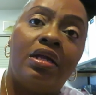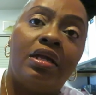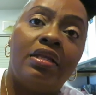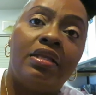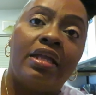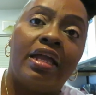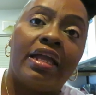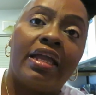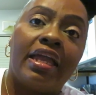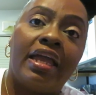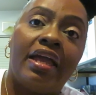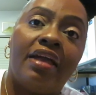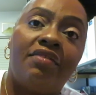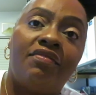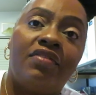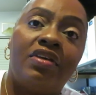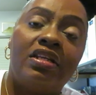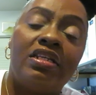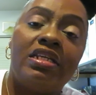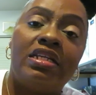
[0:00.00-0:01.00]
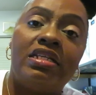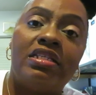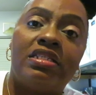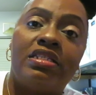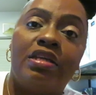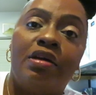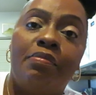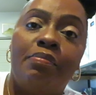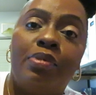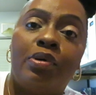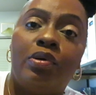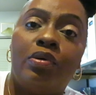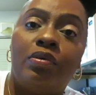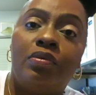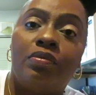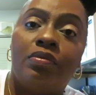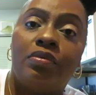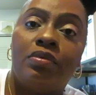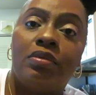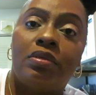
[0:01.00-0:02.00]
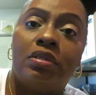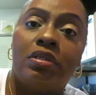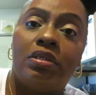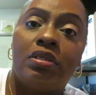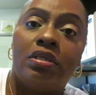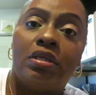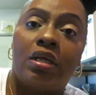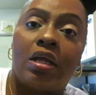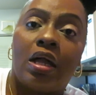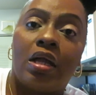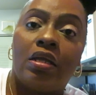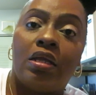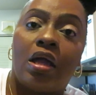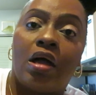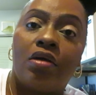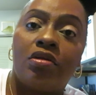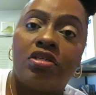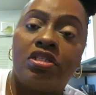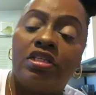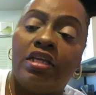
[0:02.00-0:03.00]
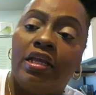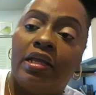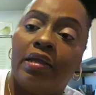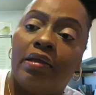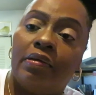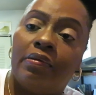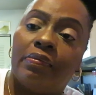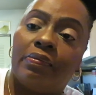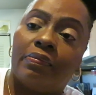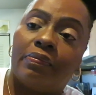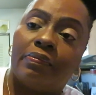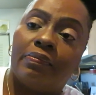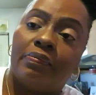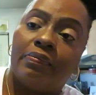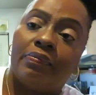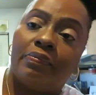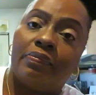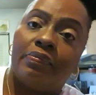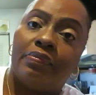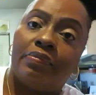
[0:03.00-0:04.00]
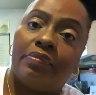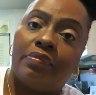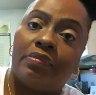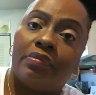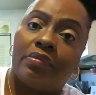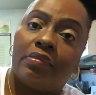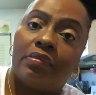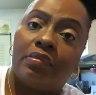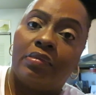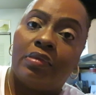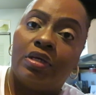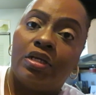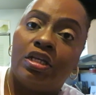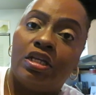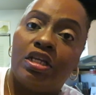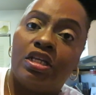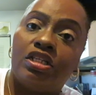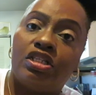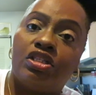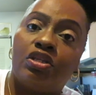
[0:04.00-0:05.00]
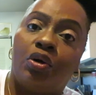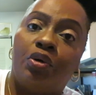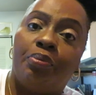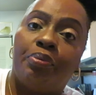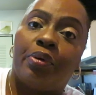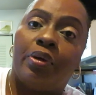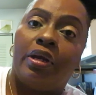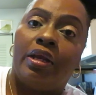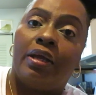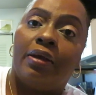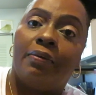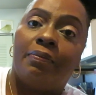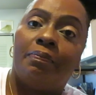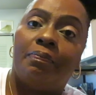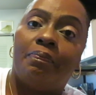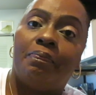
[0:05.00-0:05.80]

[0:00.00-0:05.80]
And that Kat Von D symbol, y'all see it. It's so pretty.